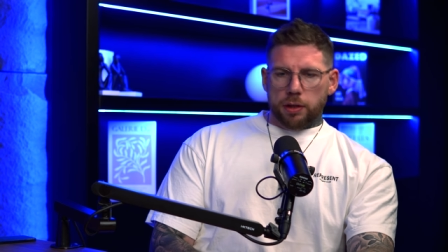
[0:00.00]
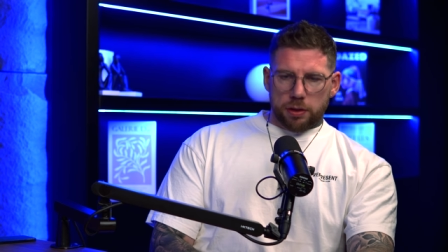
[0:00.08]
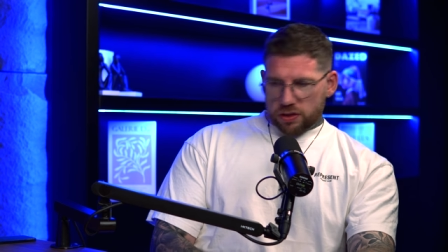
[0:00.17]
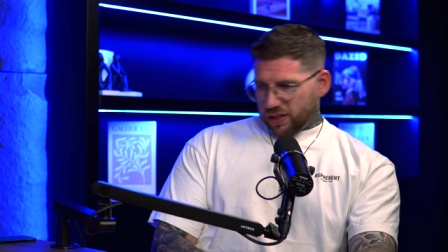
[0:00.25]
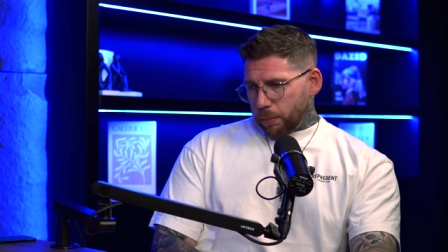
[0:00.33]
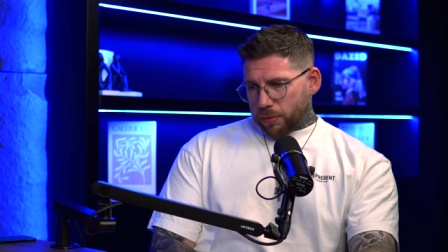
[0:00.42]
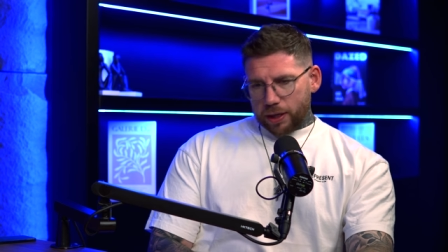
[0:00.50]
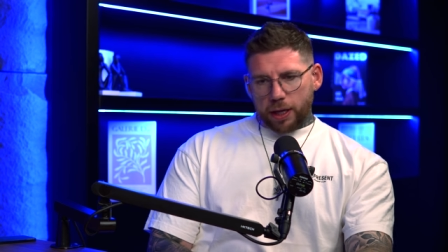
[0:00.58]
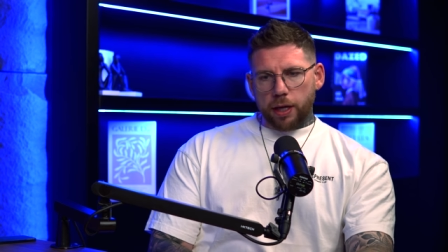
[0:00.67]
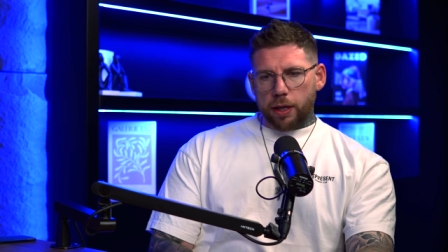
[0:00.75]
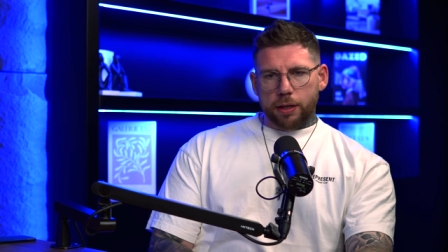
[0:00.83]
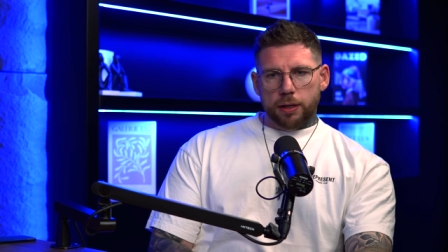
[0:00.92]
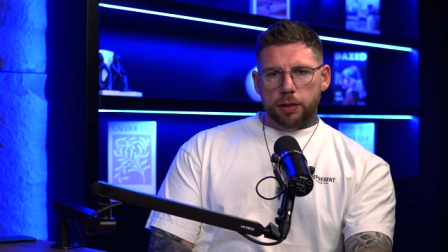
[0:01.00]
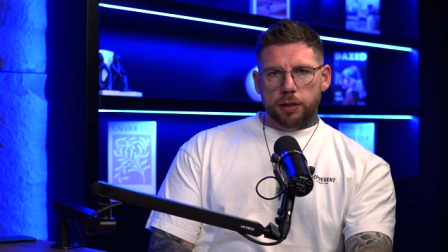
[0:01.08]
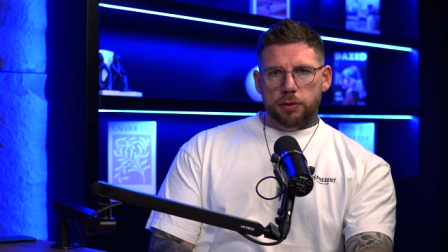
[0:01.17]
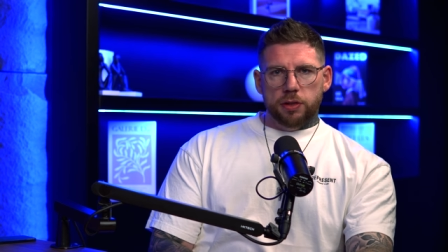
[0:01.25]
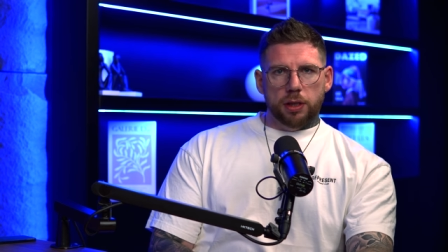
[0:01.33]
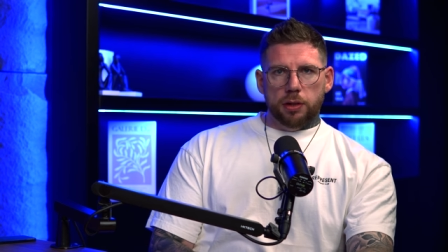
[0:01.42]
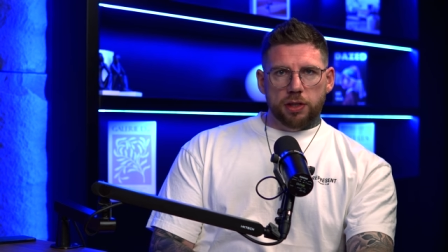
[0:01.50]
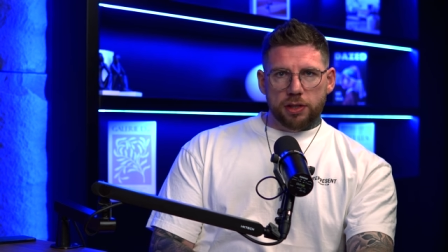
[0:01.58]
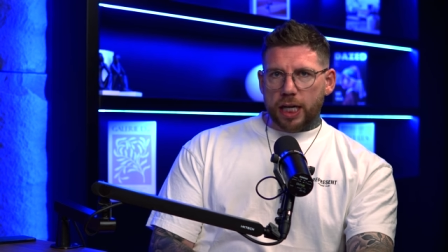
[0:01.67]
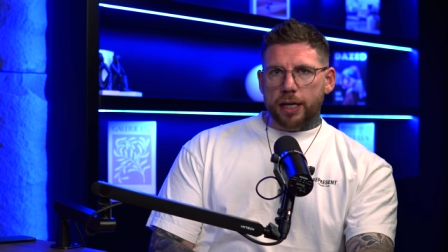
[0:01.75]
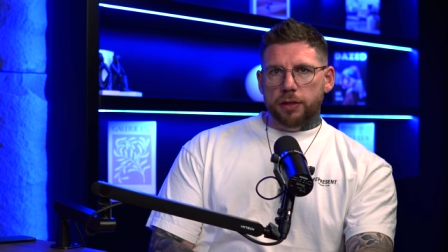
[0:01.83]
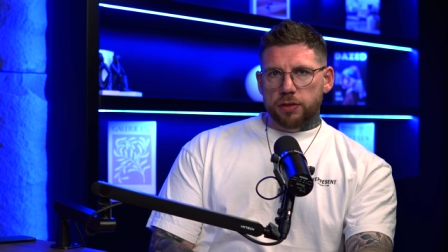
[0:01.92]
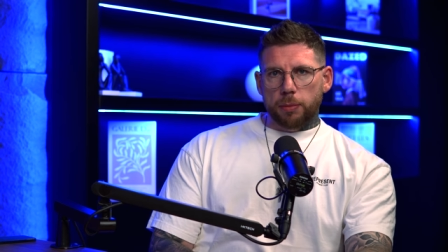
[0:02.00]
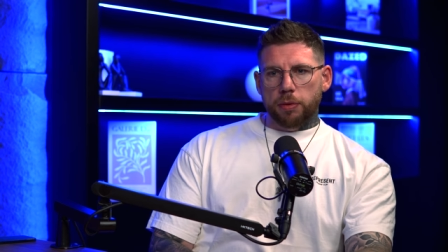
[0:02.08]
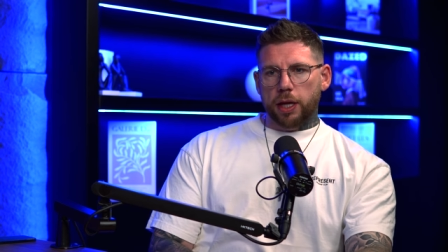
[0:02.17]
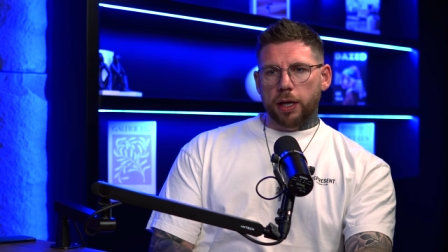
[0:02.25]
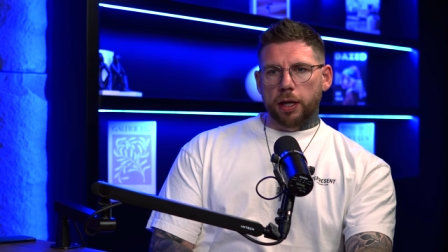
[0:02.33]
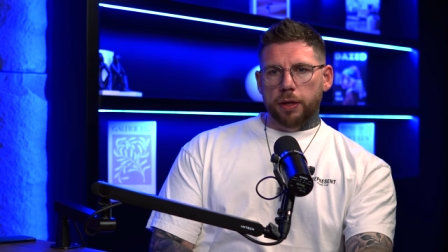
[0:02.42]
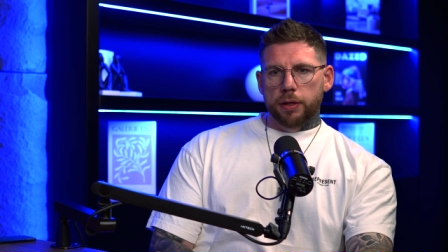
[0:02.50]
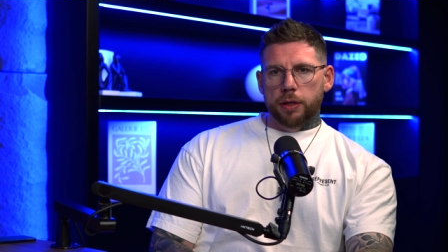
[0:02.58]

It's the same thing here. It's, it's exactly the same thing.